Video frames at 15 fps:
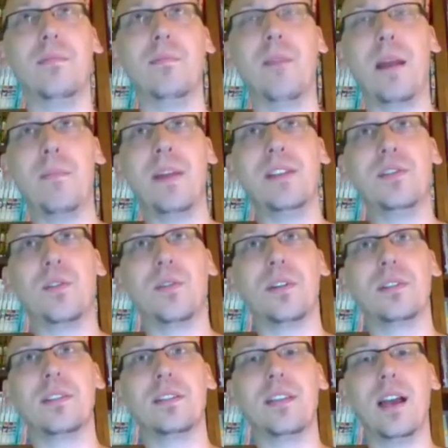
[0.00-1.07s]
my mentor
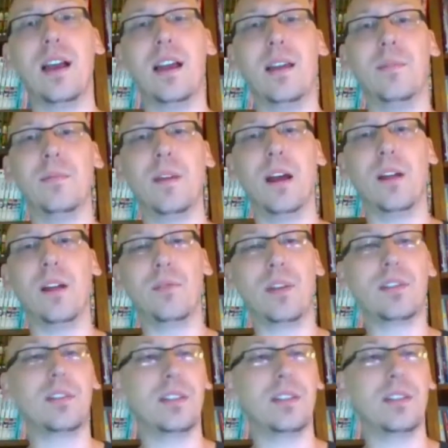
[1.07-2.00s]
at the time, Russell